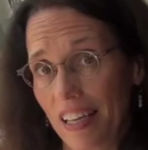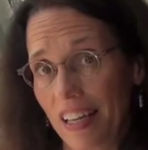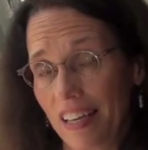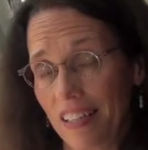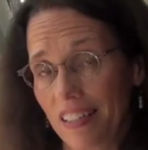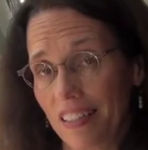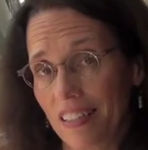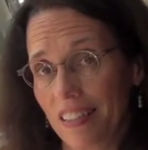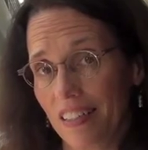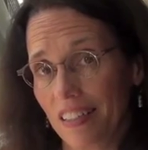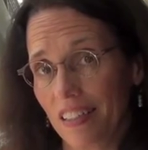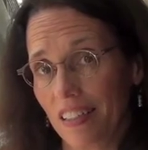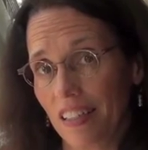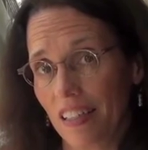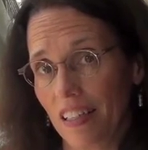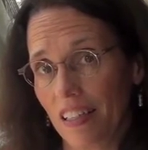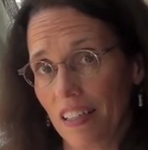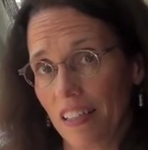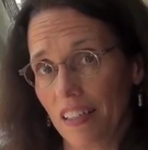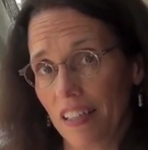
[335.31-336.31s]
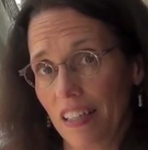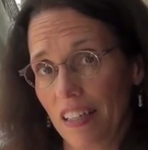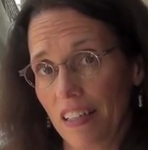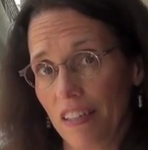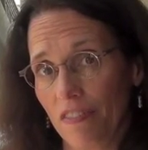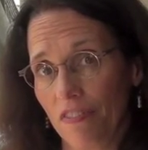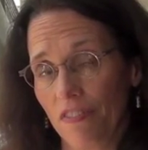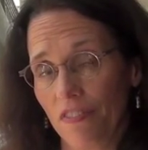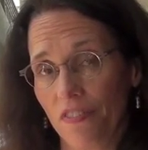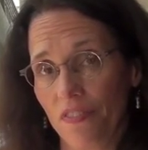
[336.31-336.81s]
And
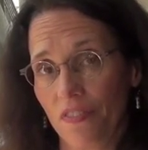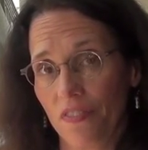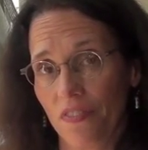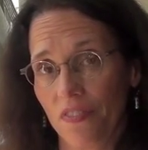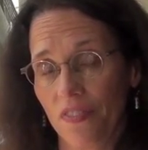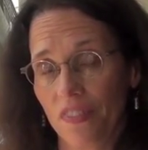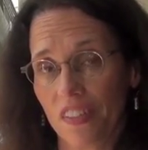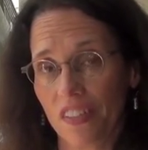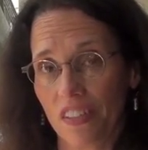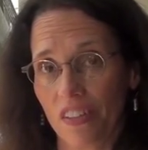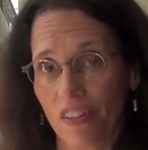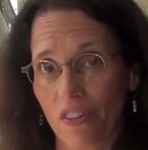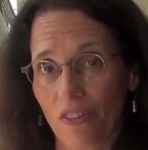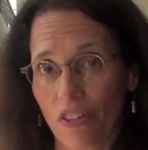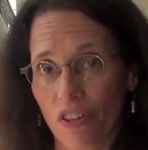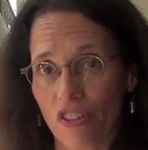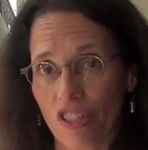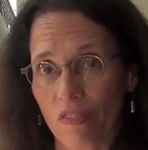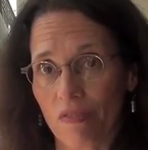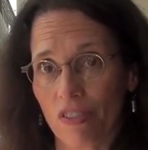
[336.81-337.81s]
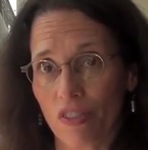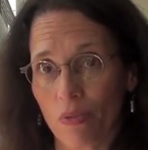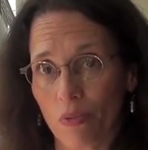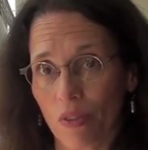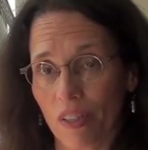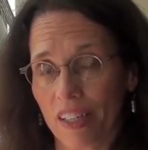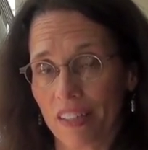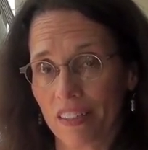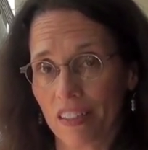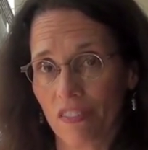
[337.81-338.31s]
if you know those of us
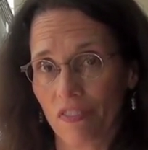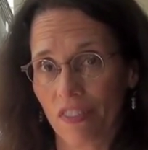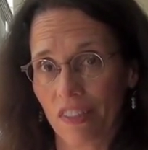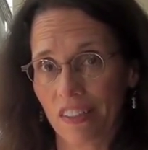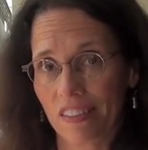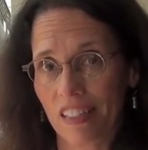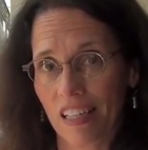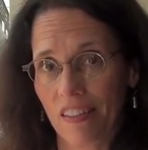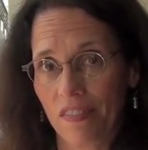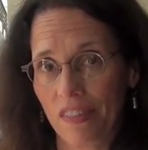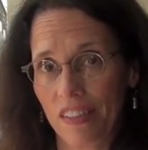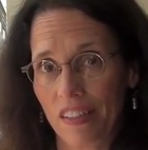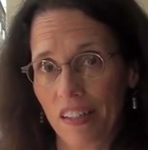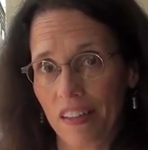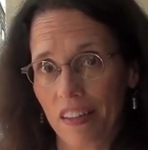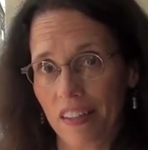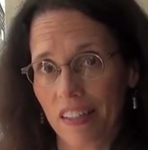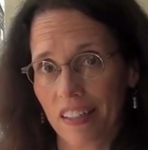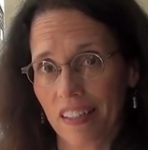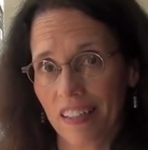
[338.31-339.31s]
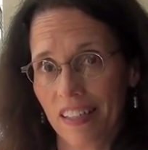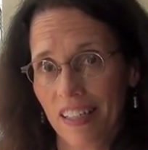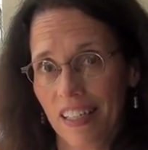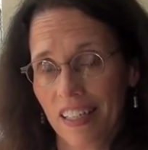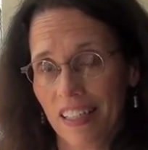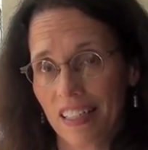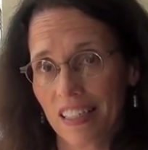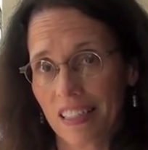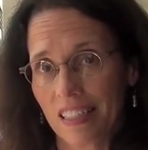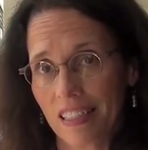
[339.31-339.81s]
working the field have anything
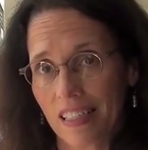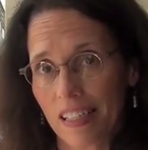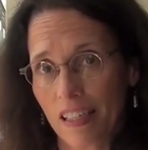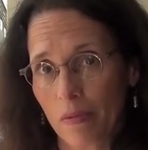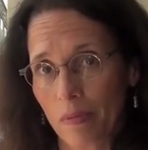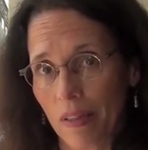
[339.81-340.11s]
to say